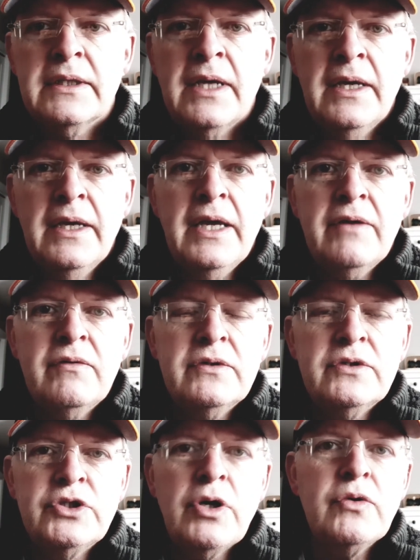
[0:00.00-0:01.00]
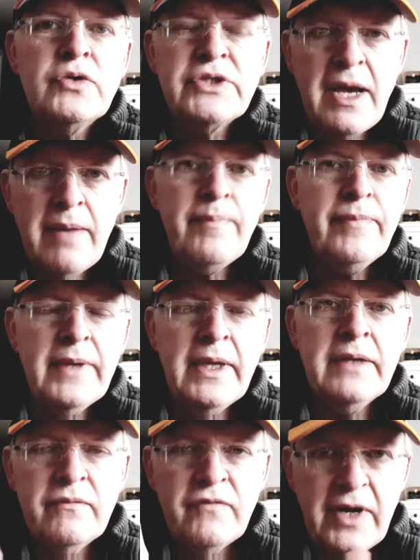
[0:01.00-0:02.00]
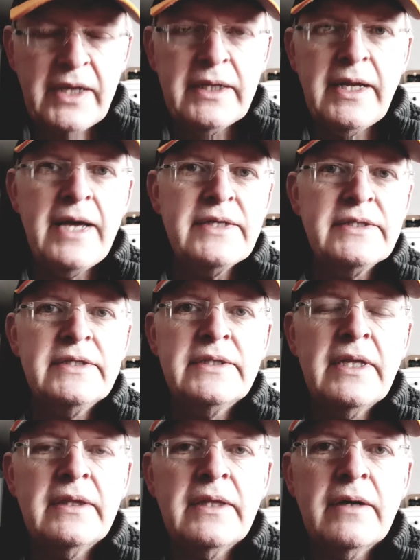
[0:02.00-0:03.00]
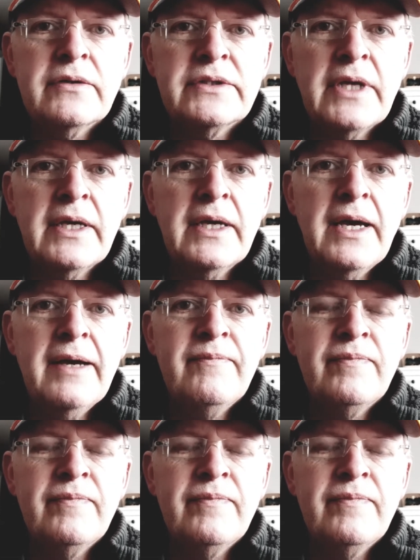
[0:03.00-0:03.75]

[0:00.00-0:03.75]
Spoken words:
it shows up. It recognizes that there is a